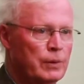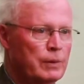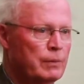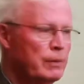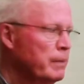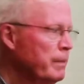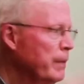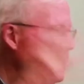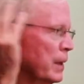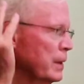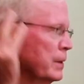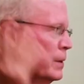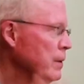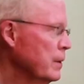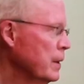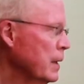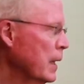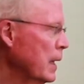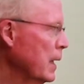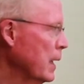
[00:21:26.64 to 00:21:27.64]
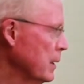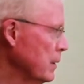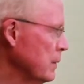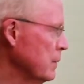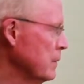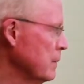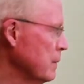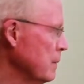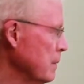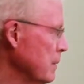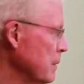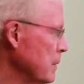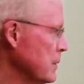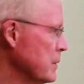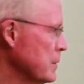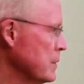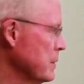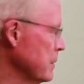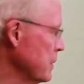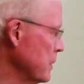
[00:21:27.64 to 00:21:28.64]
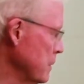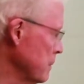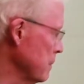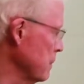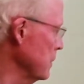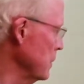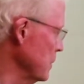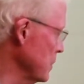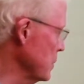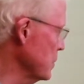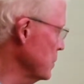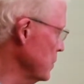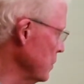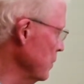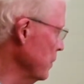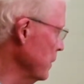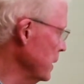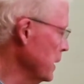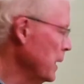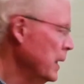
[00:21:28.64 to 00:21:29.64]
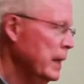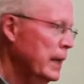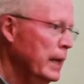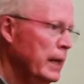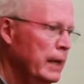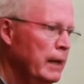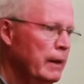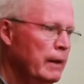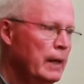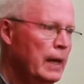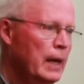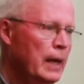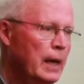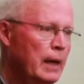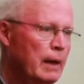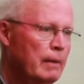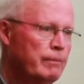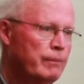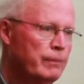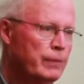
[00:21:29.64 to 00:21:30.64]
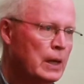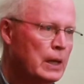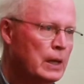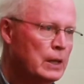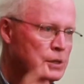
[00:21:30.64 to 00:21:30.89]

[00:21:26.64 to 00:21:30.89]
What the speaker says: Or you want to buy a new car, you just do it.